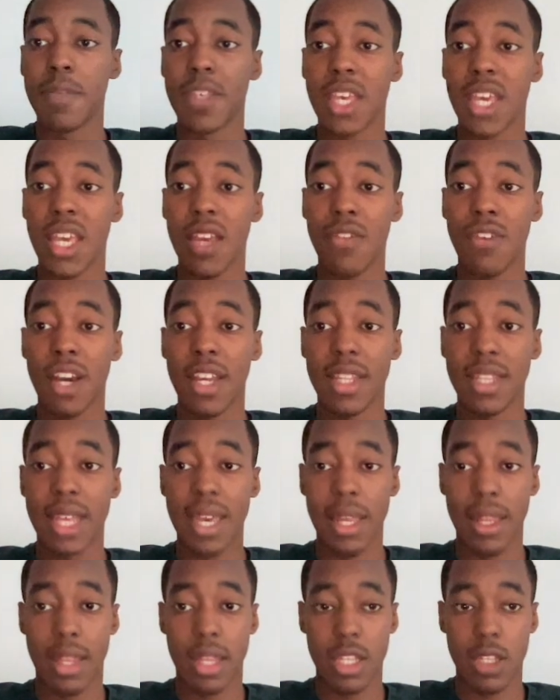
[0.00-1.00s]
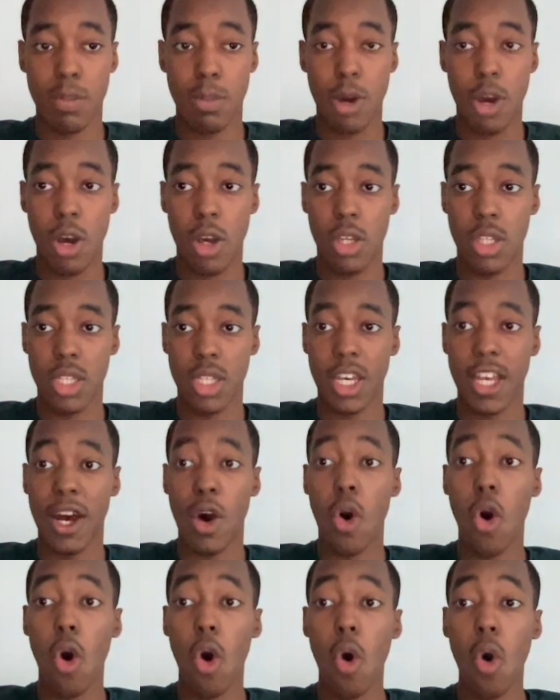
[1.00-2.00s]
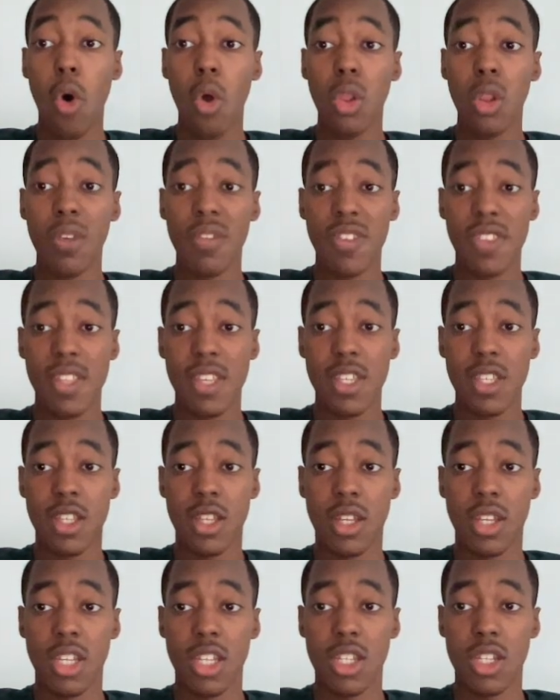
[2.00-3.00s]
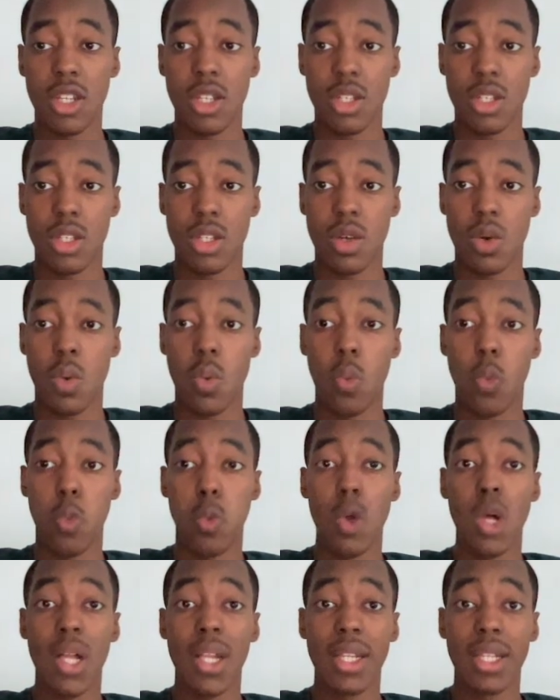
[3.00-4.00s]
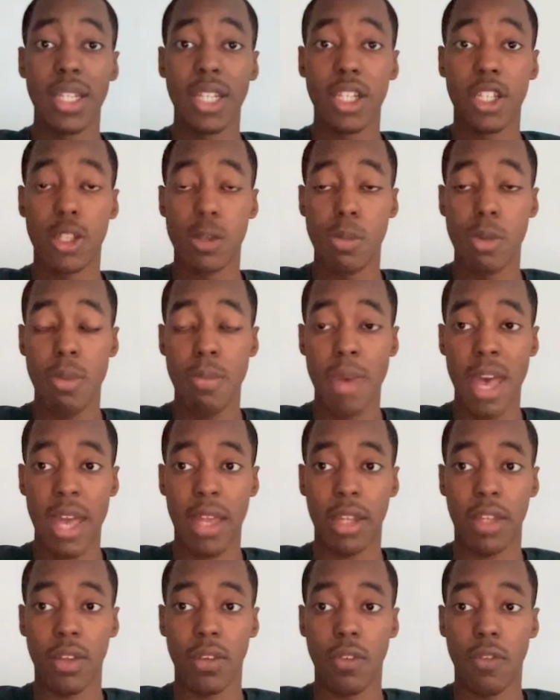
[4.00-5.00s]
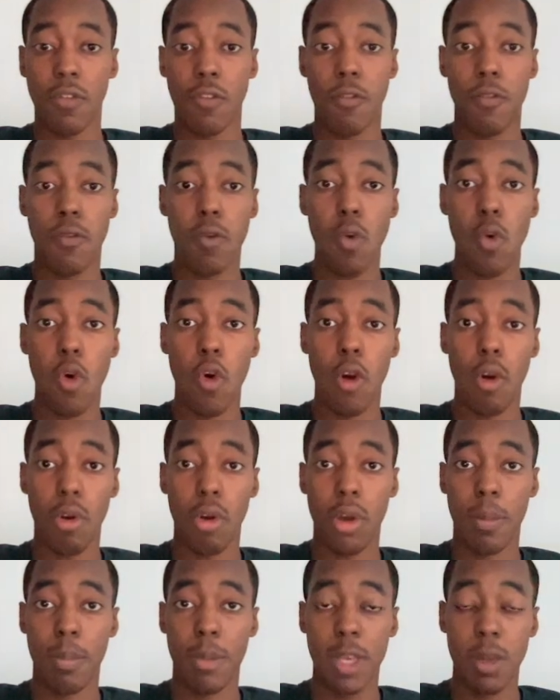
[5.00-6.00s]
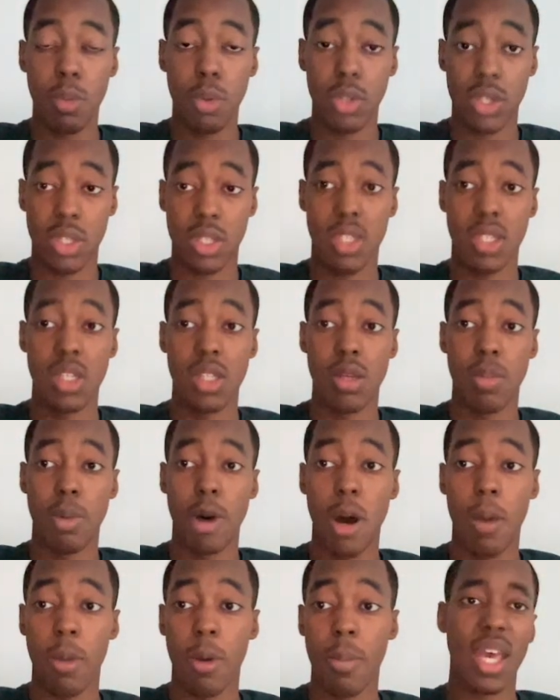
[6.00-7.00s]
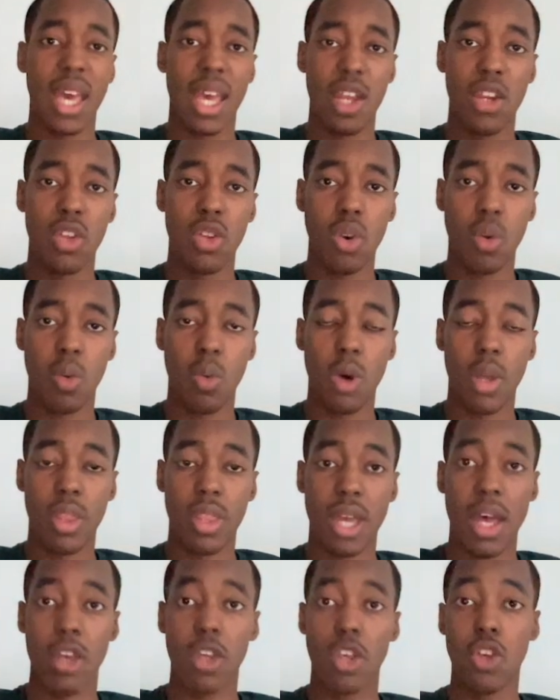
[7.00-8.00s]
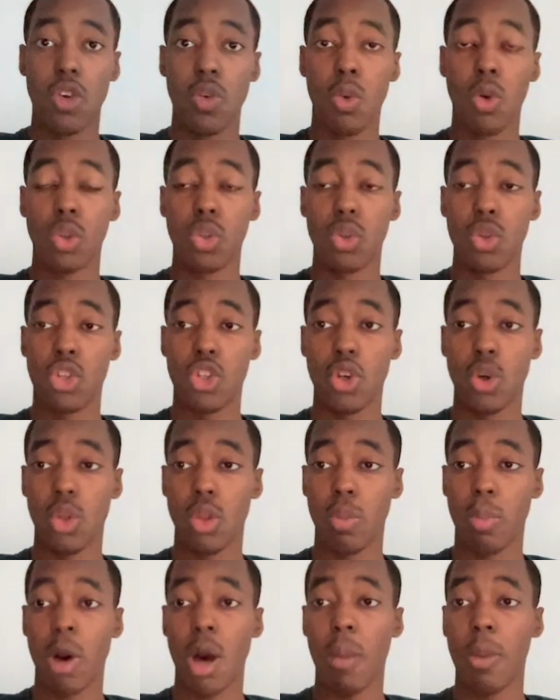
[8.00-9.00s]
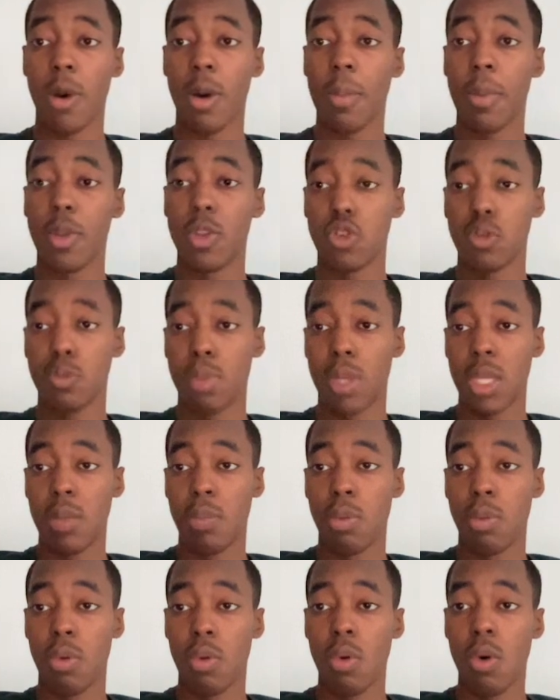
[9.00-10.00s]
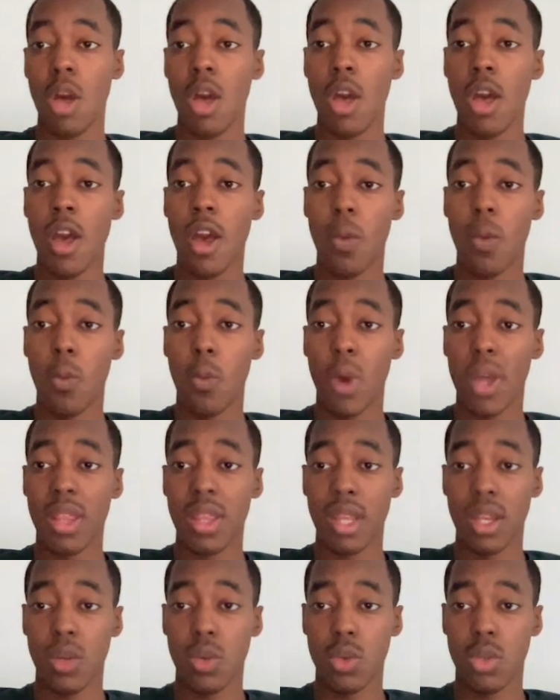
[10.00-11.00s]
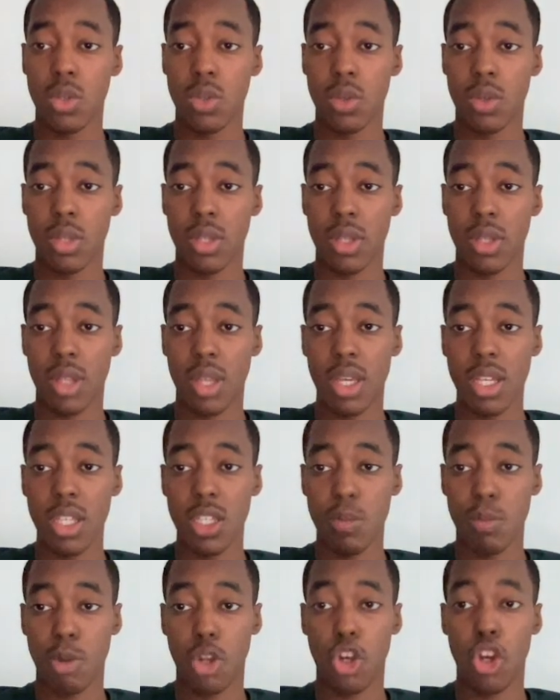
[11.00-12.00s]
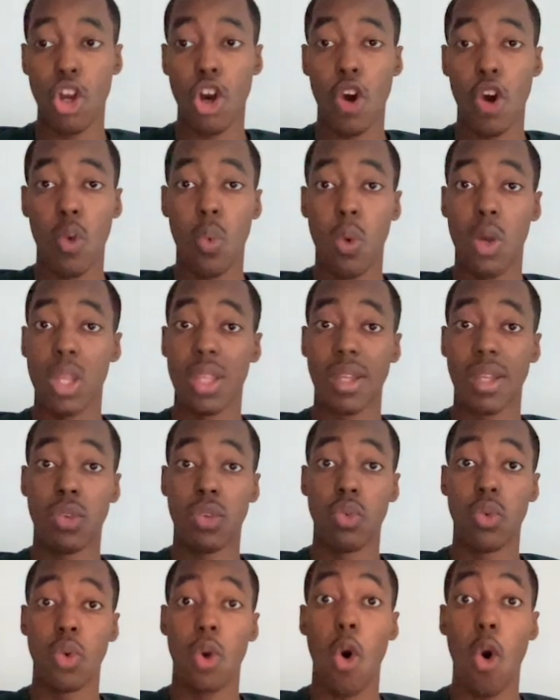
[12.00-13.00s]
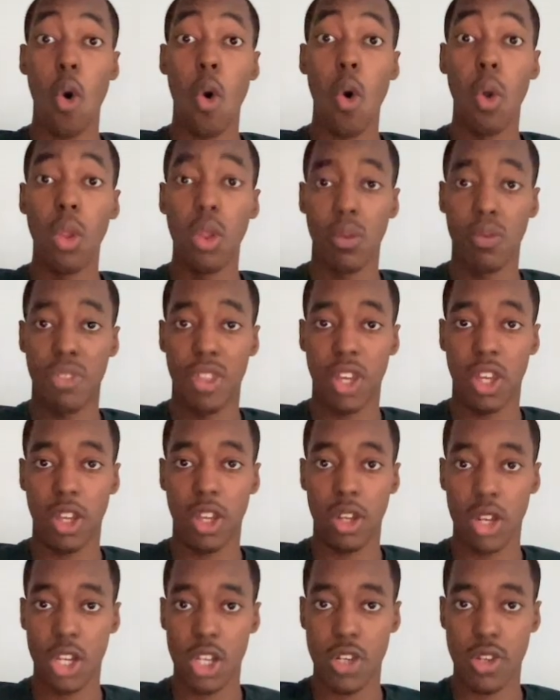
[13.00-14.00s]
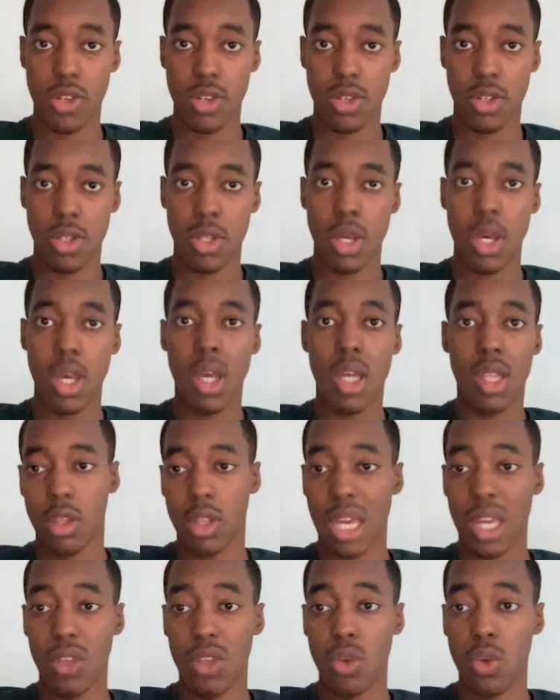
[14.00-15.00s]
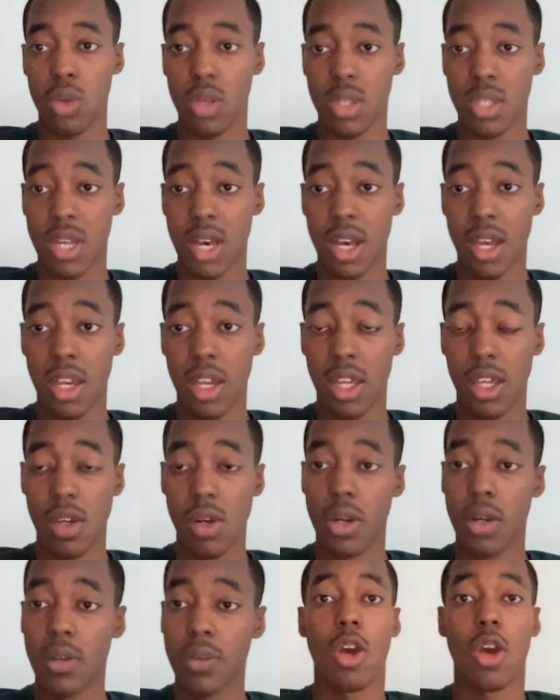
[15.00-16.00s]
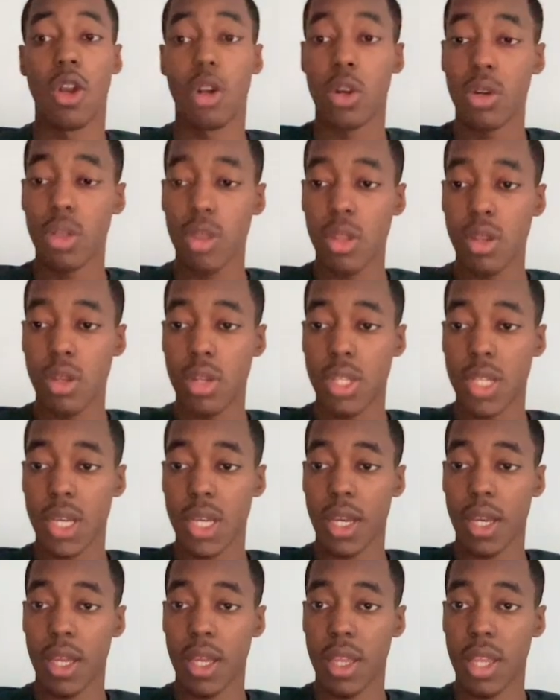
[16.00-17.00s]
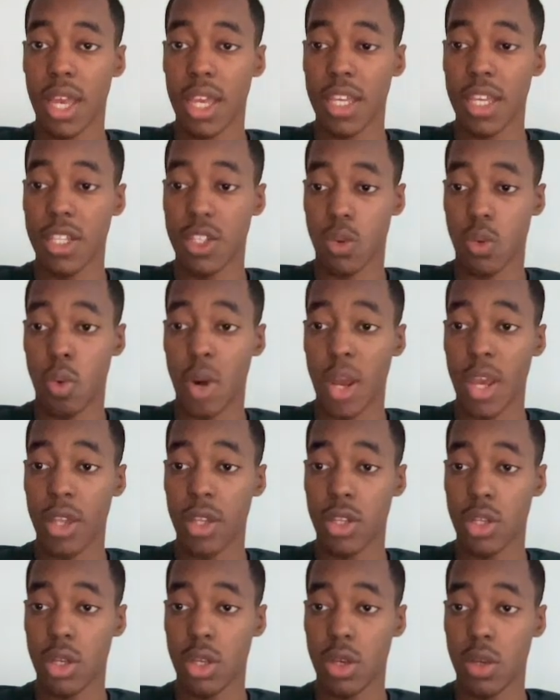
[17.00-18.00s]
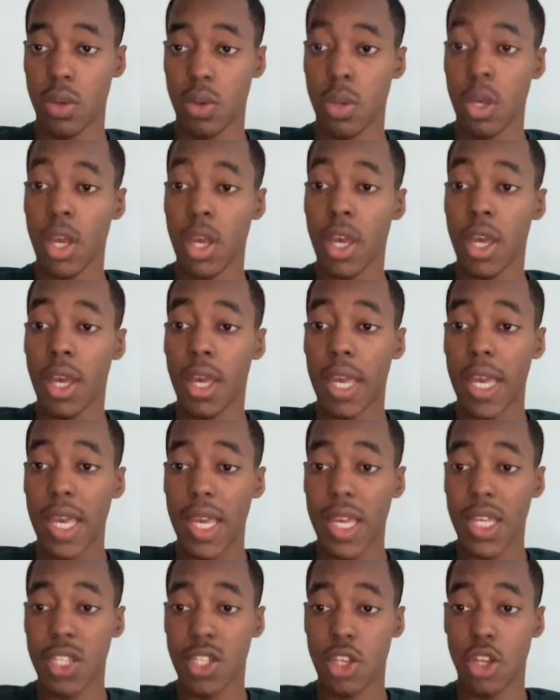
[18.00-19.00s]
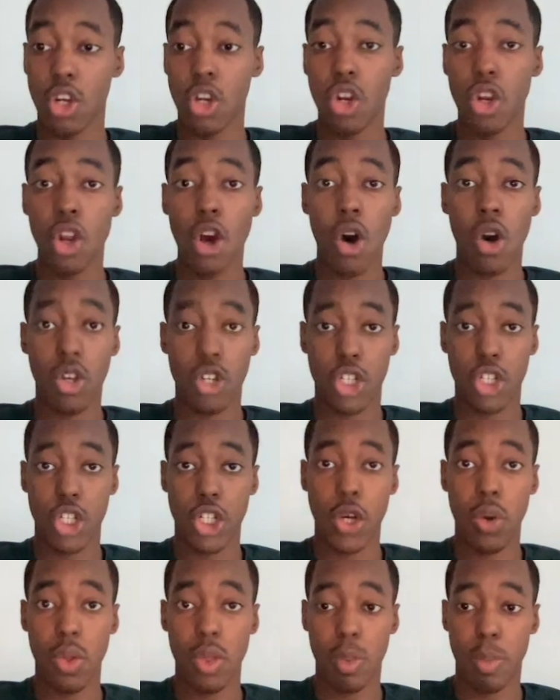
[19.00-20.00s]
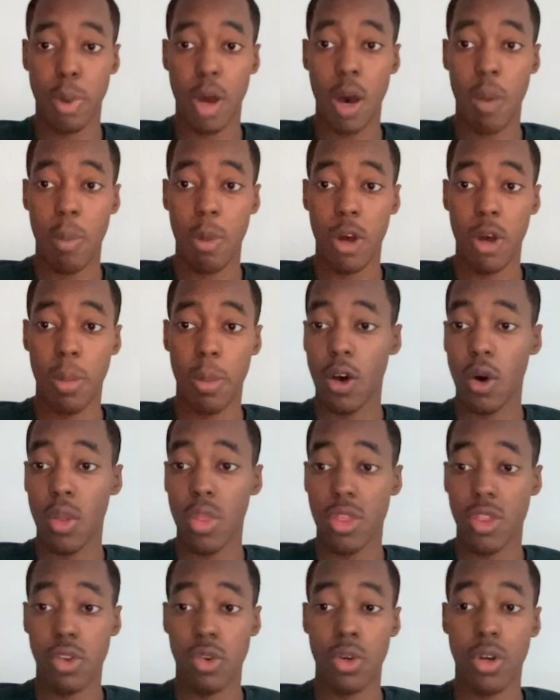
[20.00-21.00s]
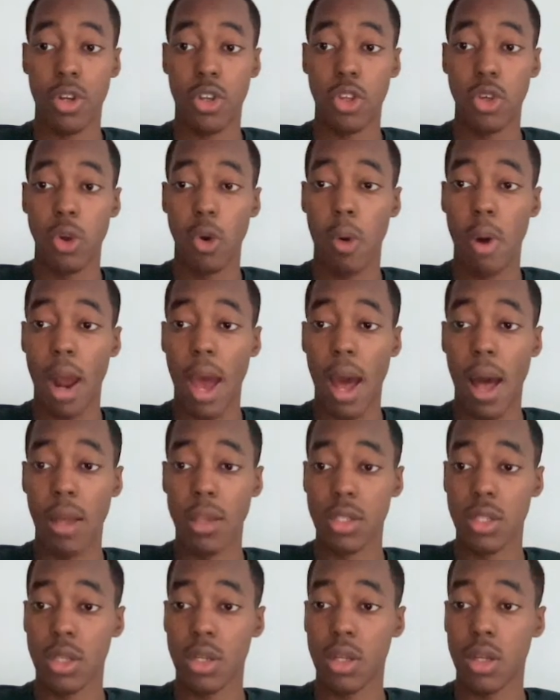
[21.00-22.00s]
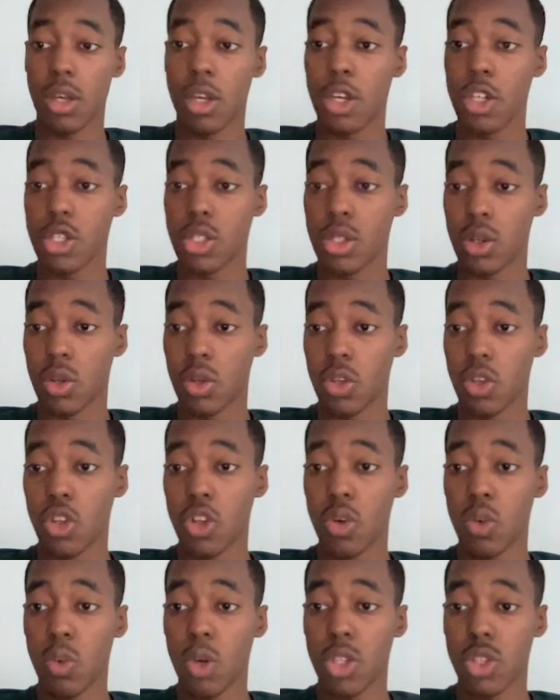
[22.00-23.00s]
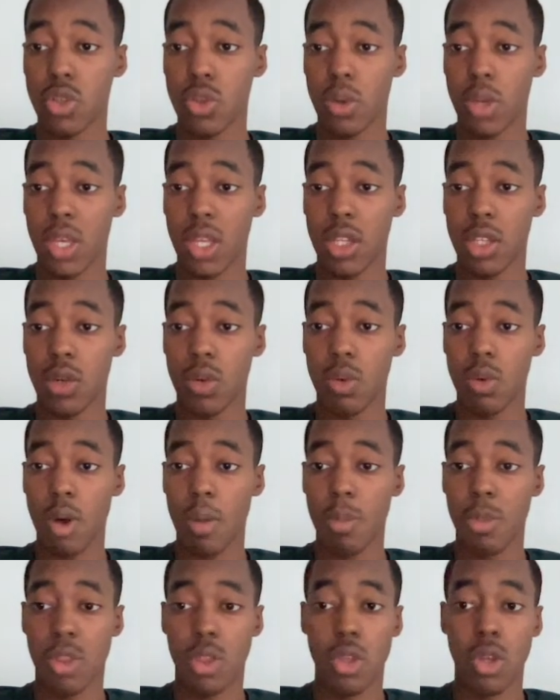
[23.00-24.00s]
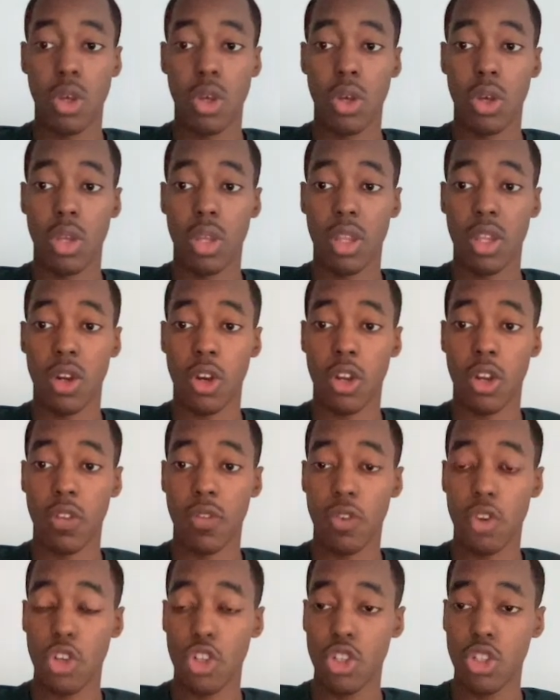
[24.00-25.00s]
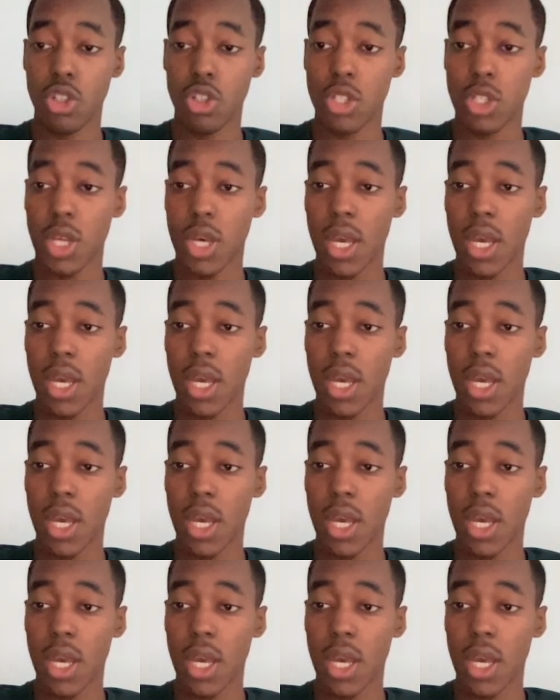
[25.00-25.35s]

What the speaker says: If I tick this box, all of these conditions will need to be met for people to see the pop-up, and you don't want that. You want to show the pop-up to people when they do certain things, but not when they do all of the conditions that you assign here. Another thing that is great to do is not show the pop-up on certain URLs. So you don't want to interrupt their conversions.